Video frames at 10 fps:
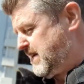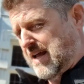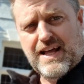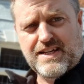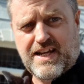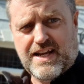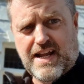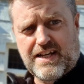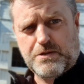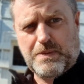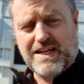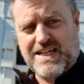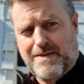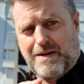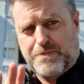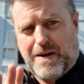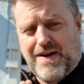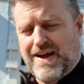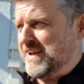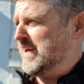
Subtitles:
LCD display telling me how much power I had,